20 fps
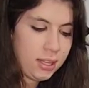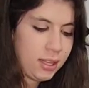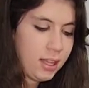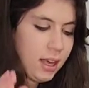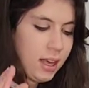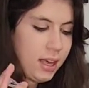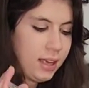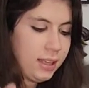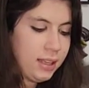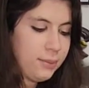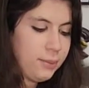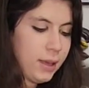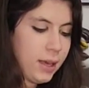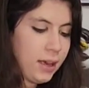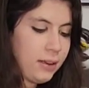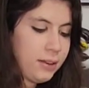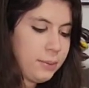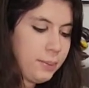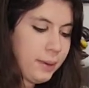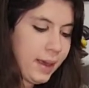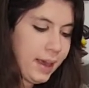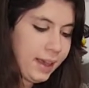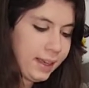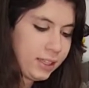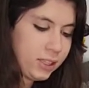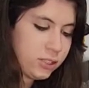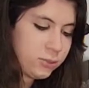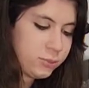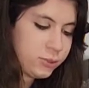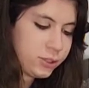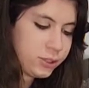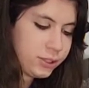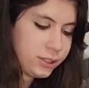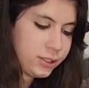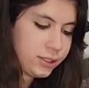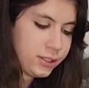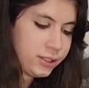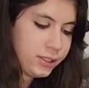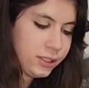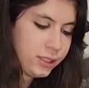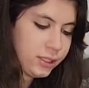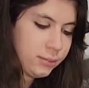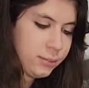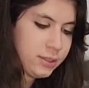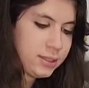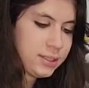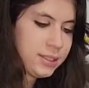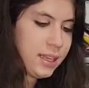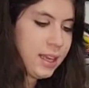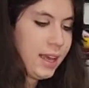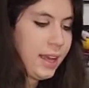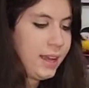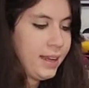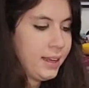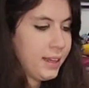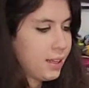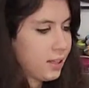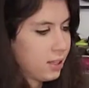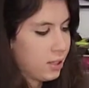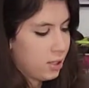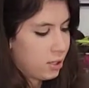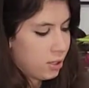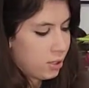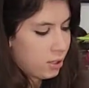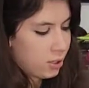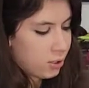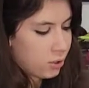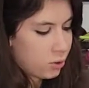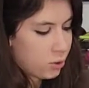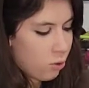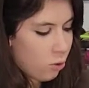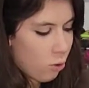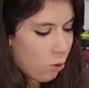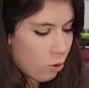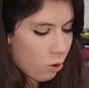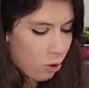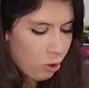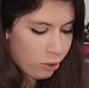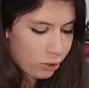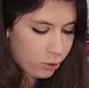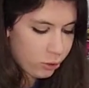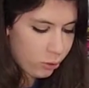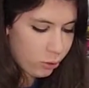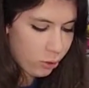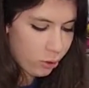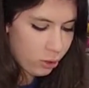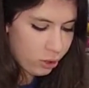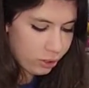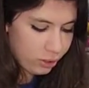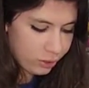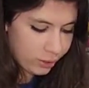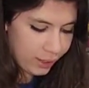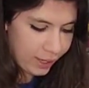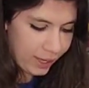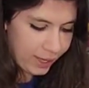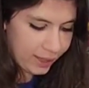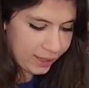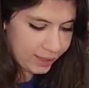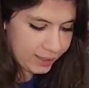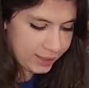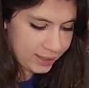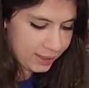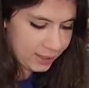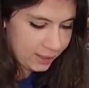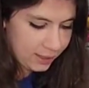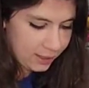uh, him out of the package. I'm just going to stick him aside. Cool, cool. Okay, let's